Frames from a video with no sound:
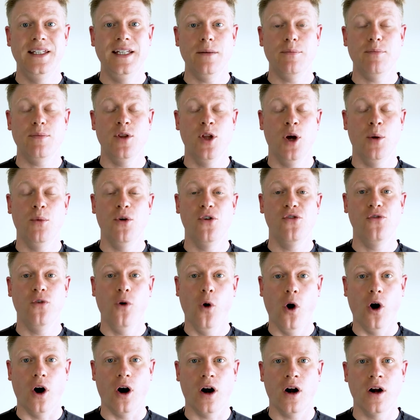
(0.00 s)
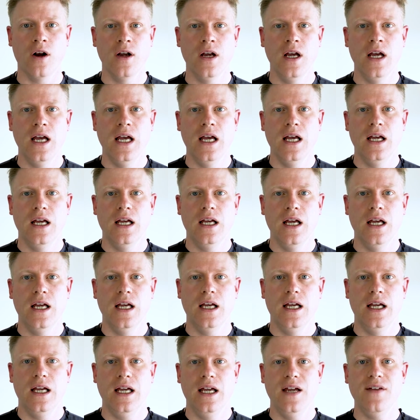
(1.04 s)
Tip number four,
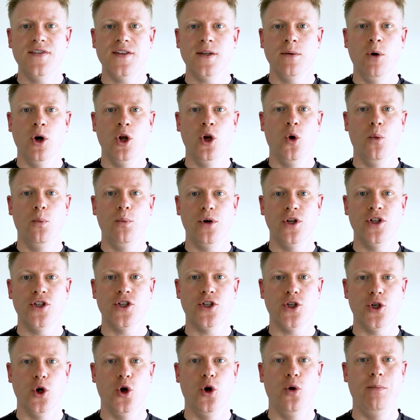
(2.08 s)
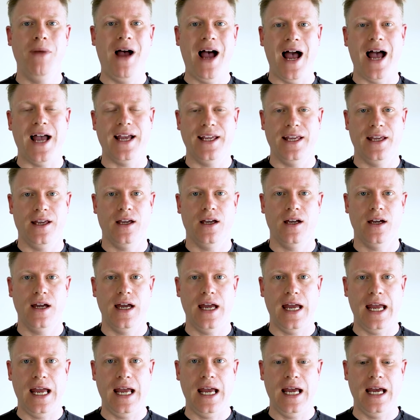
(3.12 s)
if someone opens your bag
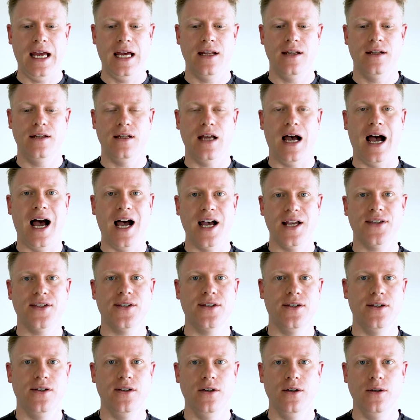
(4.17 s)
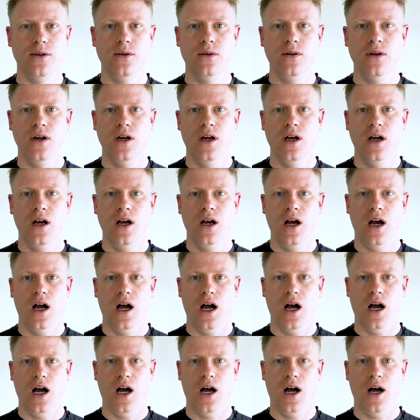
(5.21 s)
and asks you,
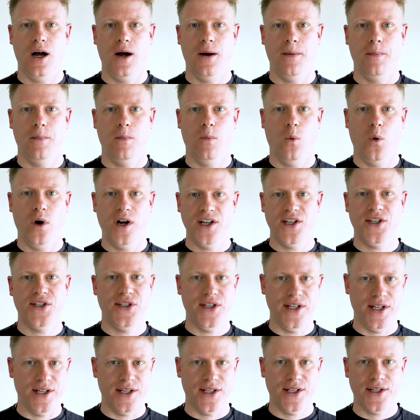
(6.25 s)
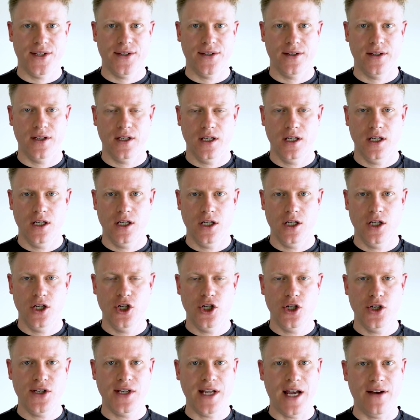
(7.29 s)
um, what is this? You
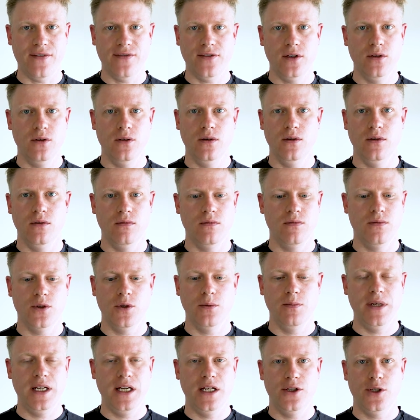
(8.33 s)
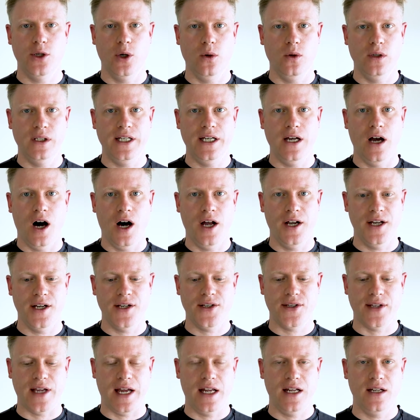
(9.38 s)
just have to, to be totally
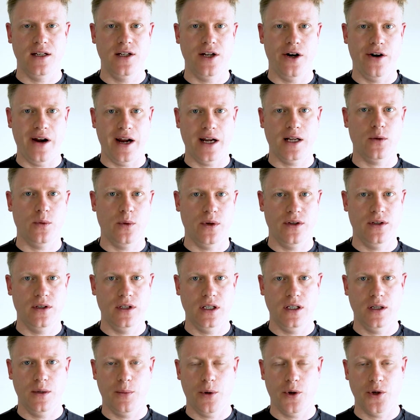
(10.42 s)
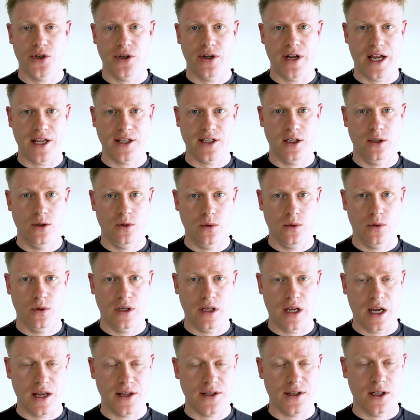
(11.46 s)
honest and direct with the, the person asking you,
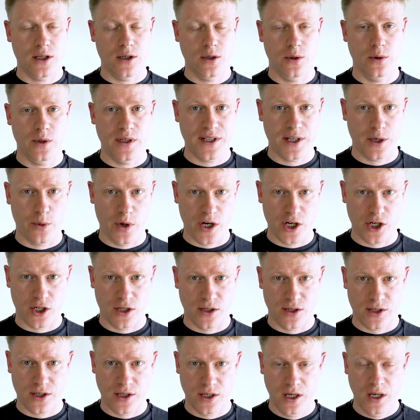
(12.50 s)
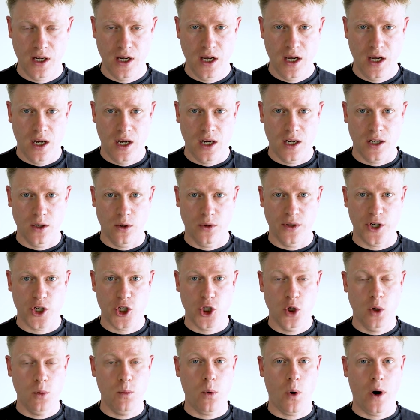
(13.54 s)
asking you these questions. You know, there's
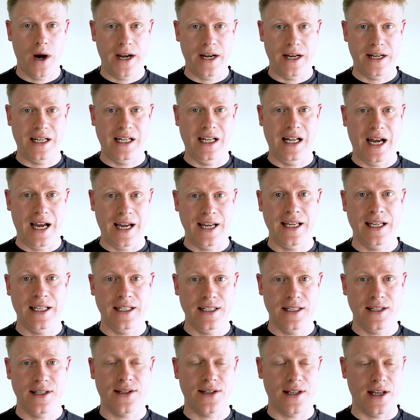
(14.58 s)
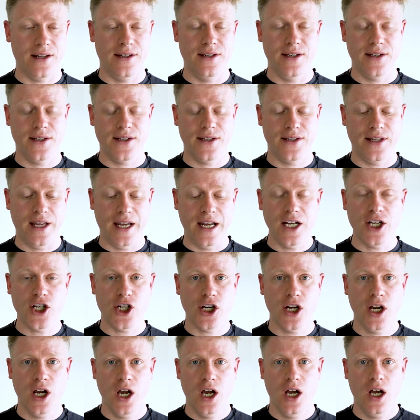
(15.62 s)
no point at lying at this, at this
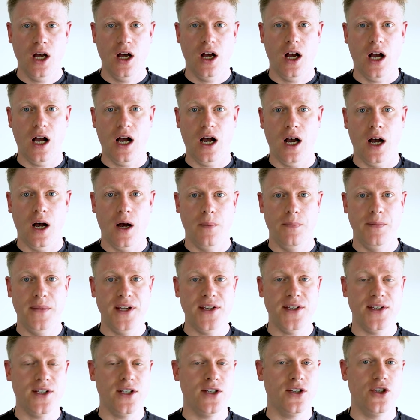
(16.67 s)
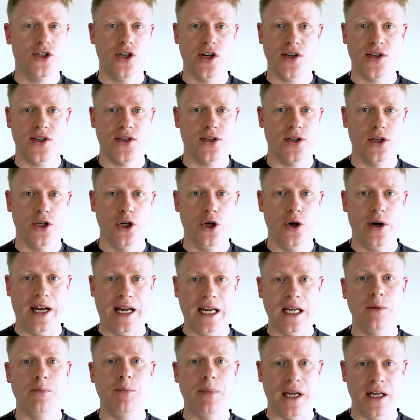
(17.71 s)
stage. Uh, this is just your
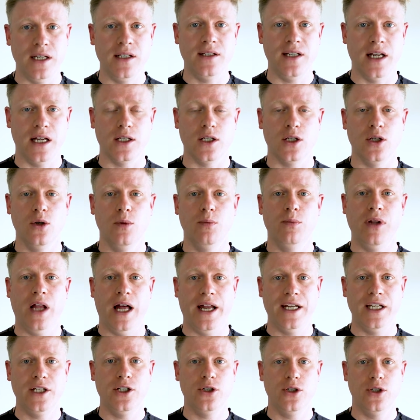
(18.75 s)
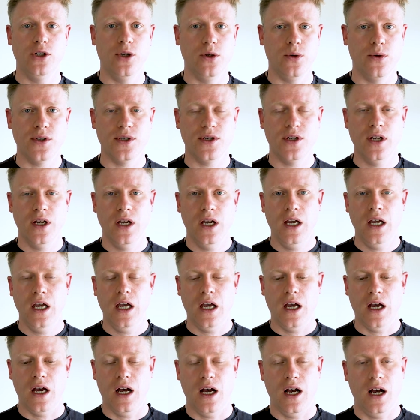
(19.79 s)
ink pen that you're planning to use.
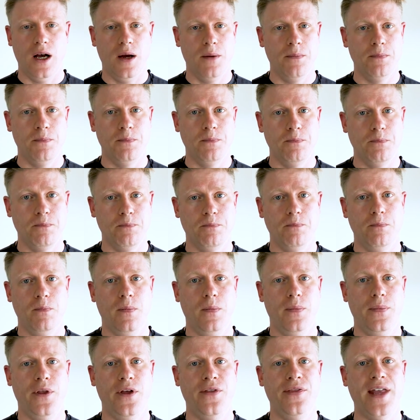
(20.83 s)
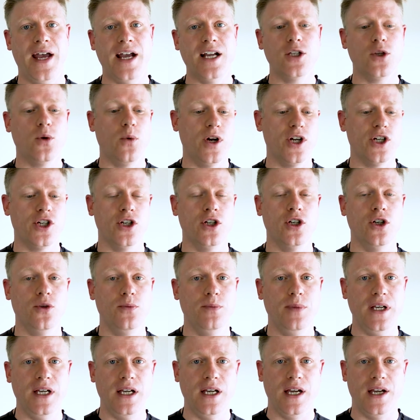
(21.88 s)
Um, the next question could
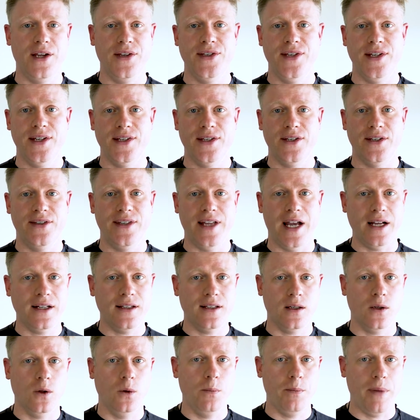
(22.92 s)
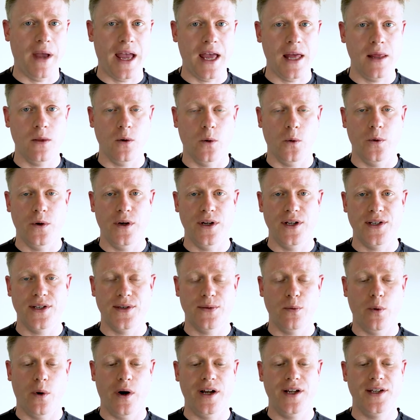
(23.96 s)
be, is this a tactical pen or
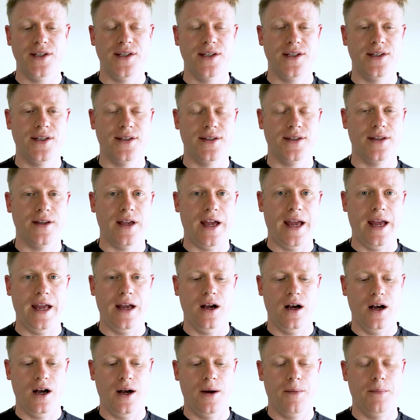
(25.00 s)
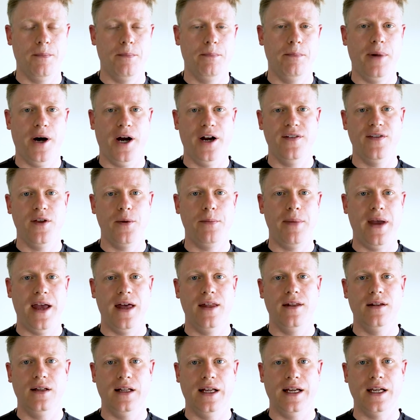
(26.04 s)
is where is this um, part of the
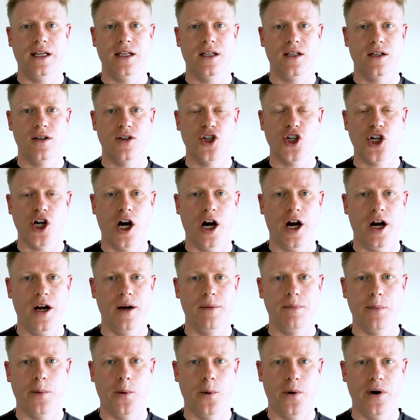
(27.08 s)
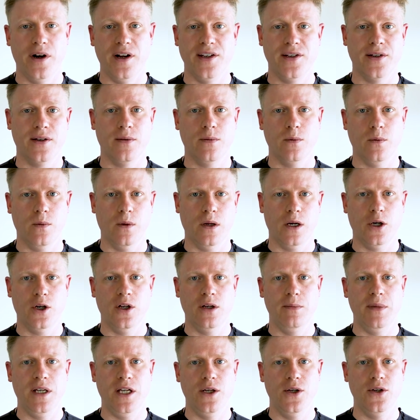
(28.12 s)
pen like sharp or is,
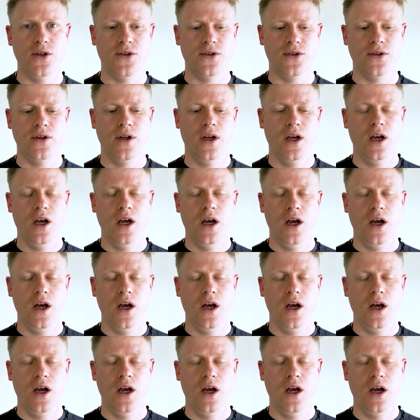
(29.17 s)
could it be used